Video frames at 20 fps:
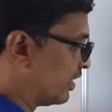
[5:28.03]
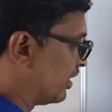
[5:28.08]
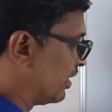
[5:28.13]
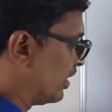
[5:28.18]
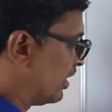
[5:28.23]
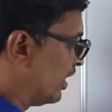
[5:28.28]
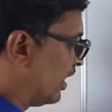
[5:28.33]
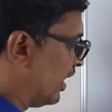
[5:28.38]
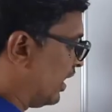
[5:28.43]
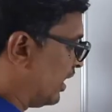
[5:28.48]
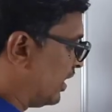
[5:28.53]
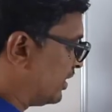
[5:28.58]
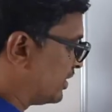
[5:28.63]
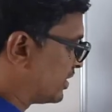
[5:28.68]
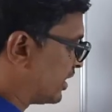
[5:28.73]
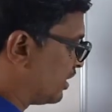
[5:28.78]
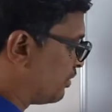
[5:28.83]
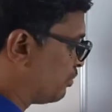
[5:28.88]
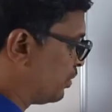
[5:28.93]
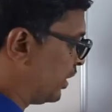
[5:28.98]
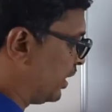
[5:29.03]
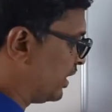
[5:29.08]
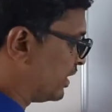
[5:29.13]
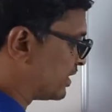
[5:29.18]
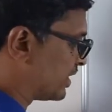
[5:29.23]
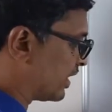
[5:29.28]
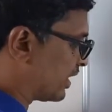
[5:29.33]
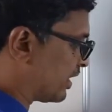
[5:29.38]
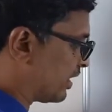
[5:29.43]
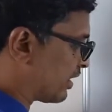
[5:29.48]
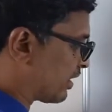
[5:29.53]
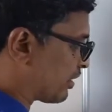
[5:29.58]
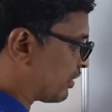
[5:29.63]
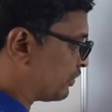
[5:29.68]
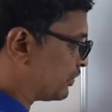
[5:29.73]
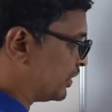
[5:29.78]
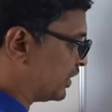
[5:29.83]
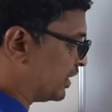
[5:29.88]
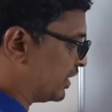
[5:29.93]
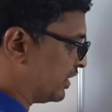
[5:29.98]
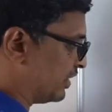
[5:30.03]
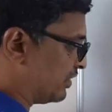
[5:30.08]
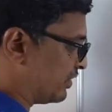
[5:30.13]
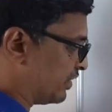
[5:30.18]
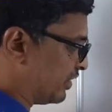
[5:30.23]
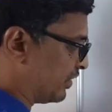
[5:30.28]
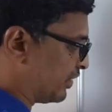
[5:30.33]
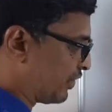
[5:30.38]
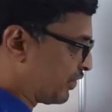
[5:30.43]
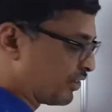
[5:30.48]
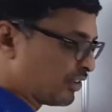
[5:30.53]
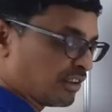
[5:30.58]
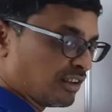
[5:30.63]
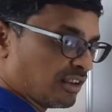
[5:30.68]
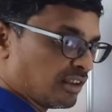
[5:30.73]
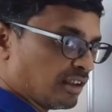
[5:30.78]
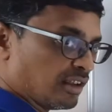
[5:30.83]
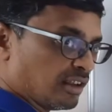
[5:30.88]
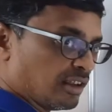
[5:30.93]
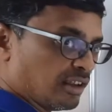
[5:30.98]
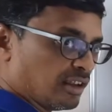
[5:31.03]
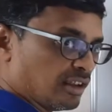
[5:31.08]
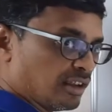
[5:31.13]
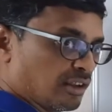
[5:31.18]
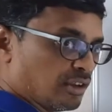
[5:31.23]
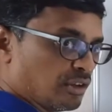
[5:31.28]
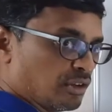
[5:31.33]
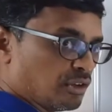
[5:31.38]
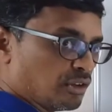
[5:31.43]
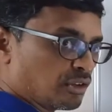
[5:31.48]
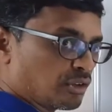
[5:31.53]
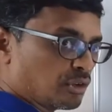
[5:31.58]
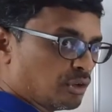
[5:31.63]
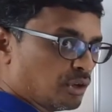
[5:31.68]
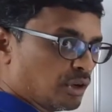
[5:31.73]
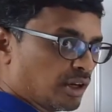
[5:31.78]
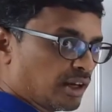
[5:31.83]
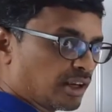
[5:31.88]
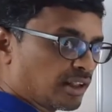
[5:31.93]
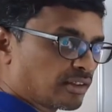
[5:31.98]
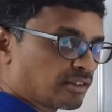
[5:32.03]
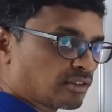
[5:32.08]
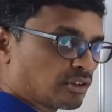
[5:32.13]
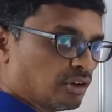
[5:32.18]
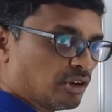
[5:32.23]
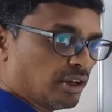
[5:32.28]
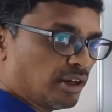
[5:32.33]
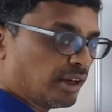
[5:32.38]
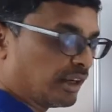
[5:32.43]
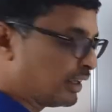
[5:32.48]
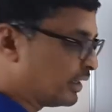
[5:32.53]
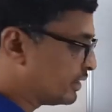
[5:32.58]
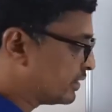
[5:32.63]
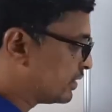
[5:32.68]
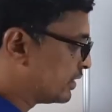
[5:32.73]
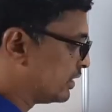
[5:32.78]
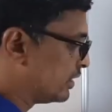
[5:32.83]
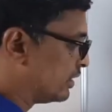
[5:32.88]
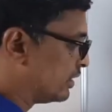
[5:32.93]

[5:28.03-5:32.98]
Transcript: And set B is the color of the t-shirts. So let us call it as